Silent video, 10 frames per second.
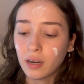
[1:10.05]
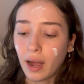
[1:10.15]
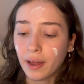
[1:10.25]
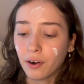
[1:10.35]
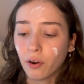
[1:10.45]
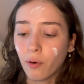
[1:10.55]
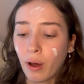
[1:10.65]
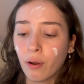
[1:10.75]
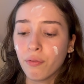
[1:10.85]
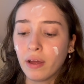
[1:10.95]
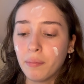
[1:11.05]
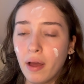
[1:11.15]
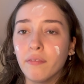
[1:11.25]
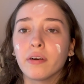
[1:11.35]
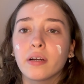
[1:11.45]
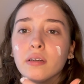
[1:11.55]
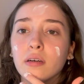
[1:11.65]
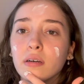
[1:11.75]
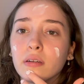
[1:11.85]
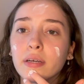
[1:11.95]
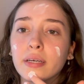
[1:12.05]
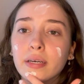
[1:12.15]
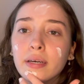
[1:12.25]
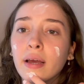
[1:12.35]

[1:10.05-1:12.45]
i don't know i don't think i'm ever gonna like